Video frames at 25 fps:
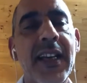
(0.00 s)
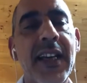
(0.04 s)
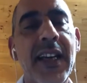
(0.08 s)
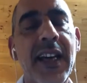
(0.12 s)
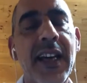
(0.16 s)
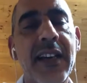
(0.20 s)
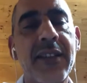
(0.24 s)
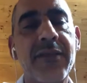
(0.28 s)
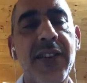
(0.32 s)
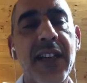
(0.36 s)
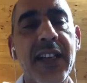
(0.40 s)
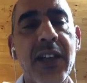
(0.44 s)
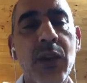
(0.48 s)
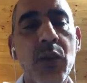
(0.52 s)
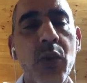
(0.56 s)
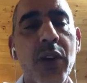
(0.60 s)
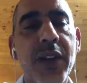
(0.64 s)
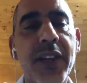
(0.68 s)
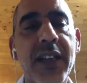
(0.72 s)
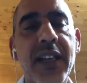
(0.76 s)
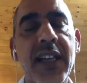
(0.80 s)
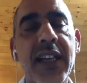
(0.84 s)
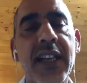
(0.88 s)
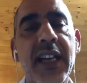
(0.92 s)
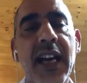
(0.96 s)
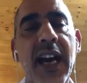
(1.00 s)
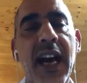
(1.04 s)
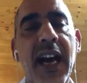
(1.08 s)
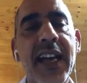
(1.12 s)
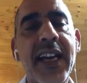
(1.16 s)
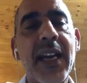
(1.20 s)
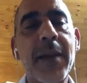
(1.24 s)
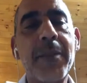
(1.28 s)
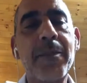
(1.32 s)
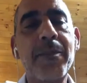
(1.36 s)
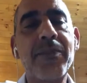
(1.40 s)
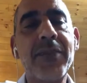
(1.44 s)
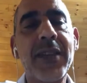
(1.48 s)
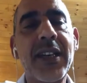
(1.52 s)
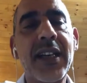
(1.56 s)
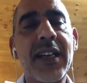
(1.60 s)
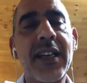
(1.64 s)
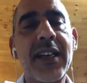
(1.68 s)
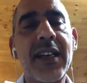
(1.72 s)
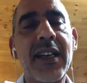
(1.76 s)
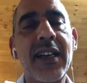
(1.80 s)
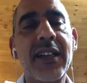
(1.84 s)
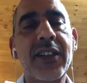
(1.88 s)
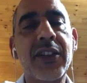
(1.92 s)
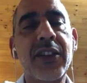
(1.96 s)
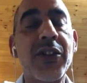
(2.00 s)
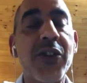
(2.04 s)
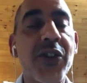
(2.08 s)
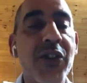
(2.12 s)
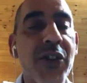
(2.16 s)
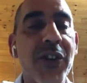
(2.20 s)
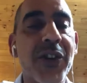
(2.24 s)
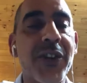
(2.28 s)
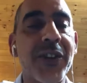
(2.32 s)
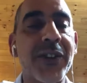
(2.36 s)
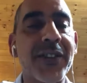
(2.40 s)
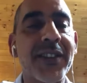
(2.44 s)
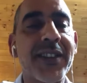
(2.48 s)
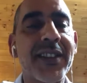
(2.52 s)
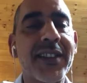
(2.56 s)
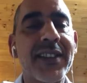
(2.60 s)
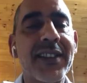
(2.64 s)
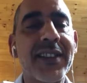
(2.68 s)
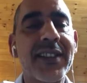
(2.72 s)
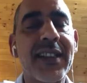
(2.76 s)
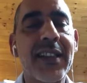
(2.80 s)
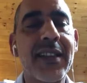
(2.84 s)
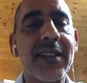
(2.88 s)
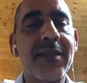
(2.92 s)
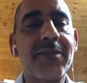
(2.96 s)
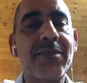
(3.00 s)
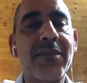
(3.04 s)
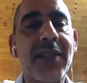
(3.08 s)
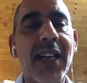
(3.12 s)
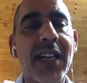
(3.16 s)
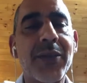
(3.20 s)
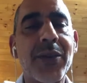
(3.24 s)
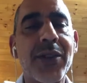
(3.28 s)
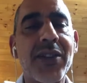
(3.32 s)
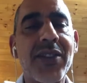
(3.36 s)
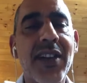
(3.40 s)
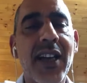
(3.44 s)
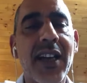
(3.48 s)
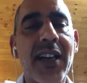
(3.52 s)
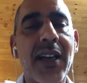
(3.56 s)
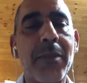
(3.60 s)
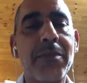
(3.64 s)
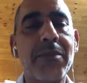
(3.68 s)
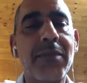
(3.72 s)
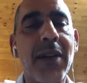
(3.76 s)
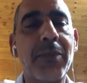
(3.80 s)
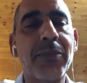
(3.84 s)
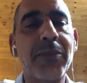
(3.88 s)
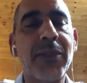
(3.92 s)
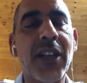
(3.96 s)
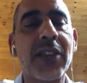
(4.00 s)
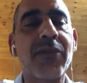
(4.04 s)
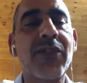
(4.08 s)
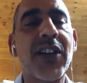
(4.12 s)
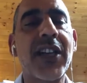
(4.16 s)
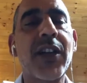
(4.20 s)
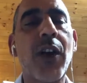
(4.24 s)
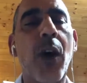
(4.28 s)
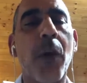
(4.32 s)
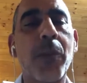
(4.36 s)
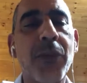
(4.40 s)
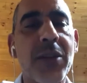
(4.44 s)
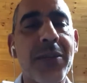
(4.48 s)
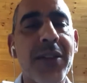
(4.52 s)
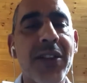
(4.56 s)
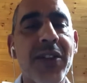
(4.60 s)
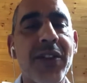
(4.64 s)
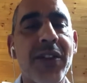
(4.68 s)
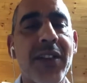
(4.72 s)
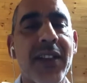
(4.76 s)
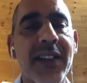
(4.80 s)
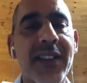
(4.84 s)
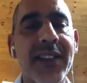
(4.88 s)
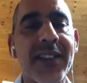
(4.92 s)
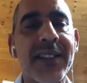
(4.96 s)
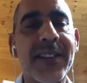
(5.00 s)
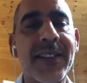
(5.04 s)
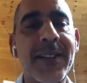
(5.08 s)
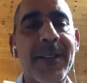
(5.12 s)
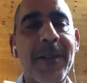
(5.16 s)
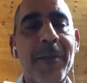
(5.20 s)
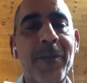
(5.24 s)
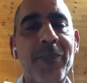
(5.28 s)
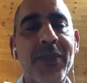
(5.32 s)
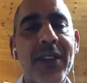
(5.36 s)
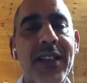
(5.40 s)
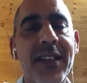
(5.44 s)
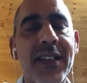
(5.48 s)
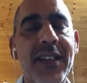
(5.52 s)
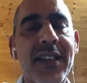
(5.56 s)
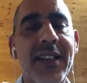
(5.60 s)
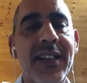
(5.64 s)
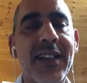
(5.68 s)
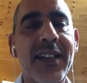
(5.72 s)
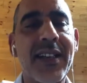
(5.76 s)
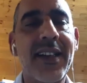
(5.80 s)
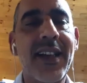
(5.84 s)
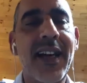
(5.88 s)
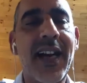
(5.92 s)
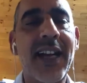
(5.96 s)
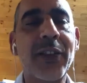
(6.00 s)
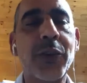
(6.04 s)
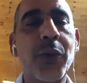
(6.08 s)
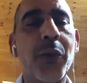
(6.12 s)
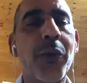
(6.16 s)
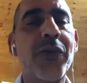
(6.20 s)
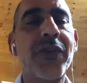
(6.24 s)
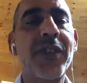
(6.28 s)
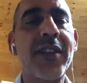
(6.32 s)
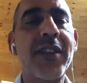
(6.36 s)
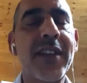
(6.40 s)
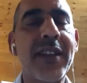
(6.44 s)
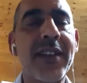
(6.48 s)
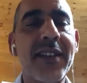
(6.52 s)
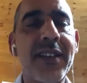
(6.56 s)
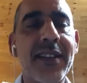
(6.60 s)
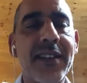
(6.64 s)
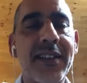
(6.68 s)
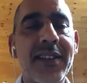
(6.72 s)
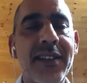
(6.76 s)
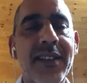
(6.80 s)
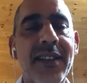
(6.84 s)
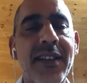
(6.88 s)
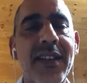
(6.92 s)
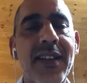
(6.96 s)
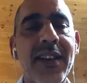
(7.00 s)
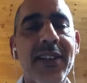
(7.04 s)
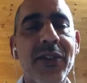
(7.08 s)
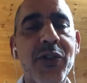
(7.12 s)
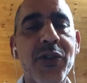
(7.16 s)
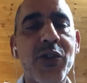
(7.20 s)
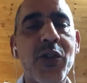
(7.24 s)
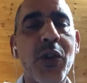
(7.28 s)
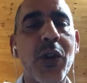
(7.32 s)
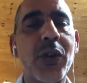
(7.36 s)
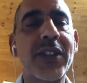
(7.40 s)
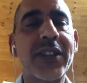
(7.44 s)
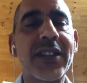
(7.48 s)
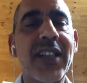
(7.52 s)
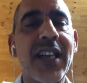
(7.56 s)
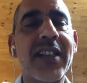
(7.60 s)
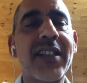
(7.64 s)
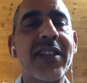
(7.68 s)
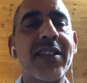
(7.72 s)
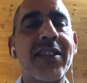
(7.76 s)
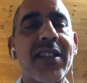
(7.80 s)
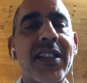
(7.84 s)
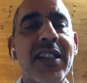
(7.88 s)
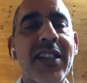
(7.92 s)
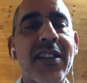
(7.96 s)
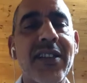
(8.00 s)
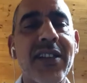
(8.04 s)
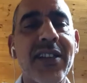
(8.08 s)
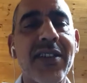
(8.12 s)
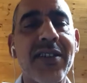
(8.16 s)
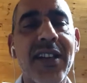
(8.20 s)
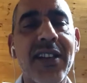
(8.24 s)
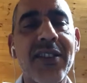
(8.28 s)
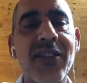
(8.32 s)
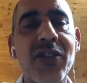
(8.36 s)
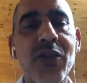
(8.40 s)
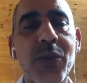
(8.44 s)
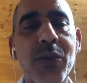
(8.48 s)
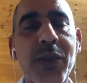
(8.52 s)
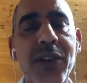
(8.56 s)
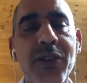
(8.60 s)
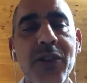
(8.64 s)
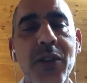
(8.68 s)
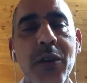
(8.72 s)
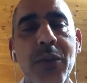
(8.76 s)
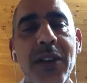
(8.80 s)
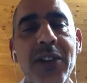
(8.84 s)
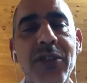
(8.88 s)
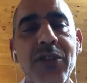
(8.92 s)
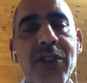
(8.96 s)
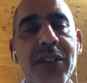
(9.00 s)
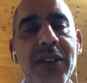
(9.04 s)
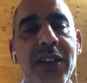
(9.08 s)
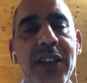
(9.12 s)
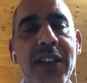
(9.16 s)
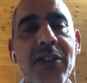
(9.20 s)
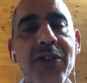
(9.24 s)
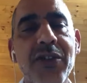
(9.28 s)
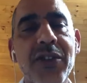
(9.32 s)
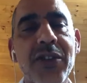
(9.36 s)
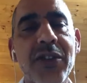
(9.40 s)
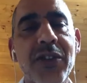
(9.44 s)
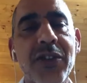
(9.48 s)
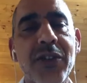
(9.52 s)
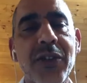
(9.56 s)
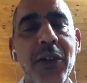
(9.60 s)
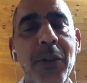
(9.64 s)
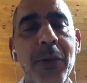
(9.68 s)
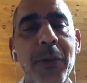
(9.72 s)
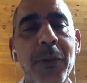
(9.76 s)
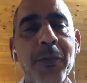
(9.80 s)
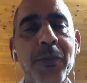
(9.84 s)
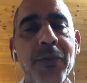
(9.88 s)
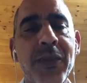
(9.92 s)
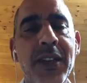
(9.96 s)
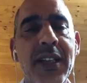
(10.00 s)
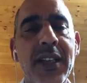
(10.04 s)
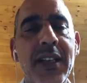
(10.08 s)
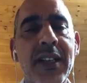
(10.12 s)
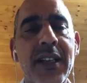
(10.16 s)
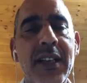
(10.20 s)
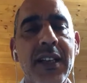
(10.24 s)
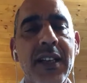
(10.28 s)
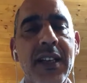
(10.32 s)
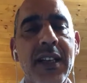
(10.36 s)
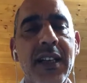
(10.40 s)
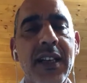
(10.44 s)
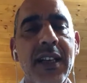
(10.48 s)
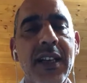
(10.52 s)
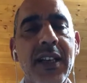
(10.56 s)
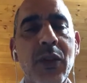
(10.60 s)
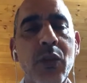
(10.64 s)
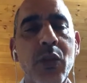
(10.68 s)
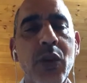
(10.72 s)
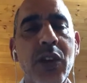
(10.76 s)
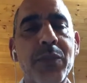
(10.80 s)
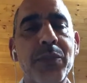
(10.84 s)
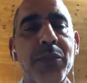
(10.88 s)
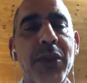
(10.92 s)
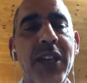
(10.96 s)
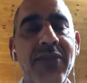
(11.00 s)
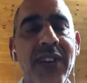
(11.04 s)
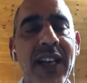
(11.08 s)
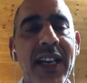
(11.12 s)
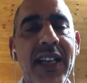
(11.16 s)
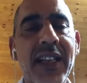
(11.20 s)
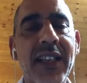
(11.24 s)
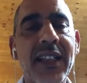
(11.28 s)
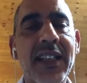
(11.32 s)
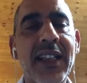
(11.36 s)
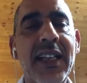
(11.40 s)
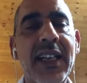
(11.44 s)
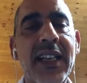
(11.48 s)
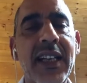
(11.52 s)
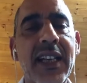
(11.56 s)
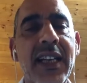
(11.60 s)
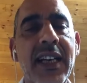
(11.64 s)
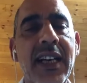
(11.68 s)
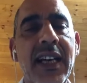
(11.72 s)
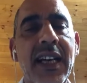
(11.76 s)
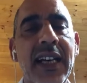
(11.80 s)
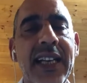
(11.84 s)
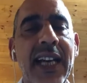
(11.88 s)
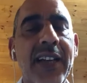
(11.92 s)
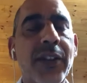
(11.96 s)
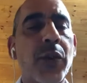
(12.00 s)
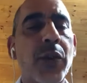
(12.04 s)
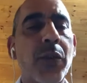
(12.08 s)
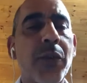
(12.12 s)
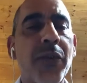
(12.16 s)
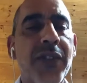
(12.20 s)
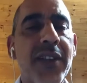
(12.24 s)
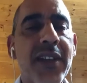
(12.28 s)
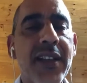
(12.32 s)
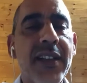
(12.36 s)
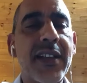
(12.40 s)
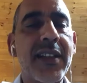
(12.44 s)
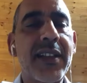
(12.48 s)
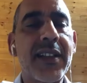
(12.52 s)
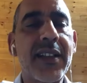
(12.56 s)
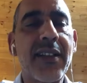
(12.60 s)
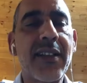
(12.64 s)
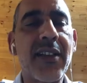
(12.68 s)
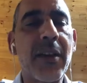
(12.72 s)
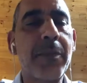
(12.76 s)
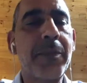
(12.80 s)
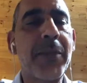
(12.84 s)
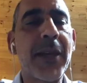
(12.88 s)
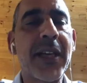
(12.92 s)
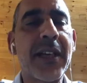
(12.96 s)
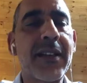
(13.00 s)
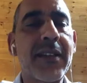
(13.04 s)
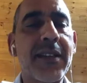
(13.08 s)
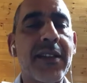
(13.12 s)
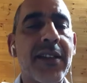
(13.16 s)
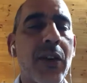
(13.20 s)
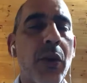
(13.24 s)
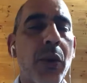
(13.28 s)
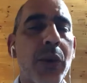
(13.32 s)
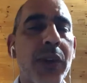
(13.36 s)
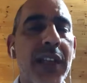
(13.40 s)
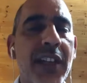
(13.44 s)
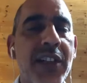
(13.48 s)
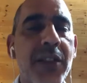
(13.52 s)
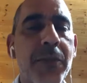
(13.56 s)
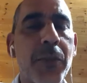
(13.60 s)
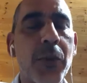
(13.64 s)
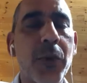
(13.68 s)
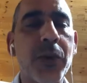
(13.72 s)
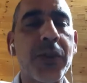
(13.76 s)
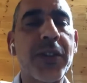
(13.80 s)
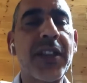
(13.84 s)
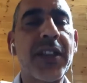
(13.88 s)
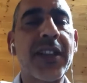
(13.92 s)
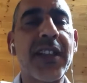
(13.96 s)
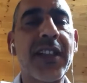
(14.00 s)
and very worrying. I am concerned, I would say. I'm not very optimistic. I don't think solidarity in the sense we saw a generation ago will prevail. And I don't think the oil exporting